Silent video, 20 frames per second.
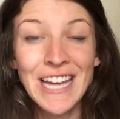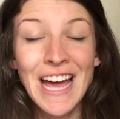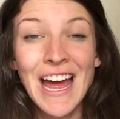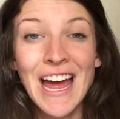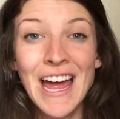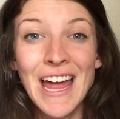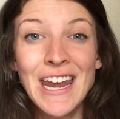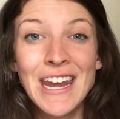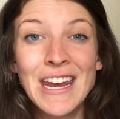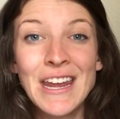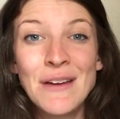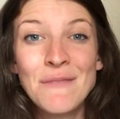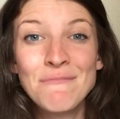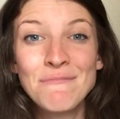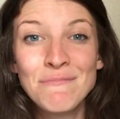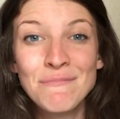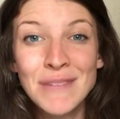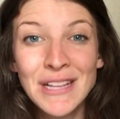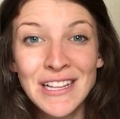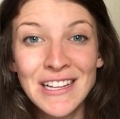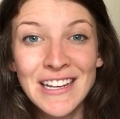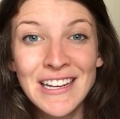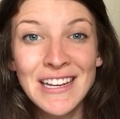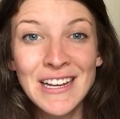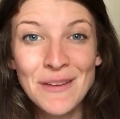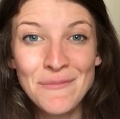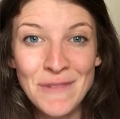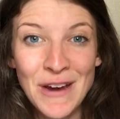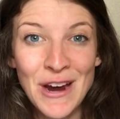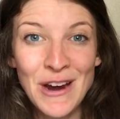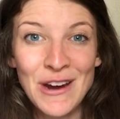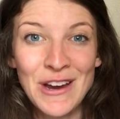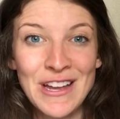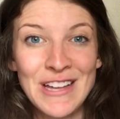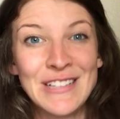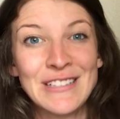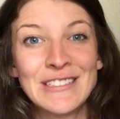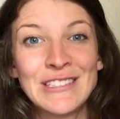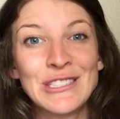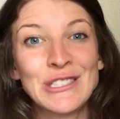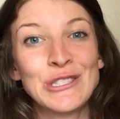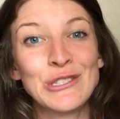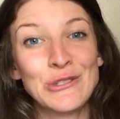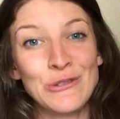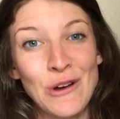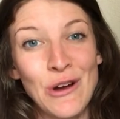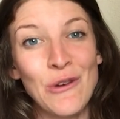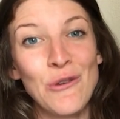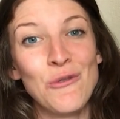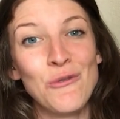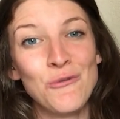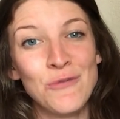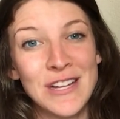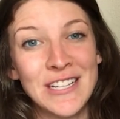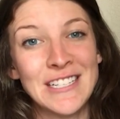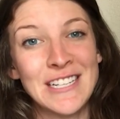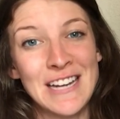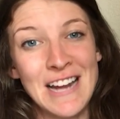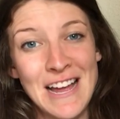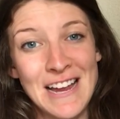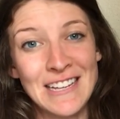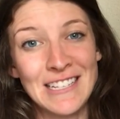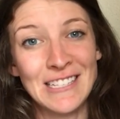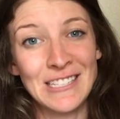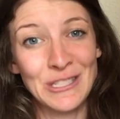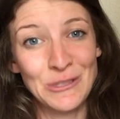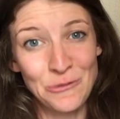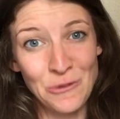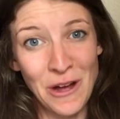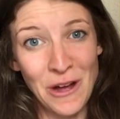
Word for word: 10 million Americans struggle with tinnitus as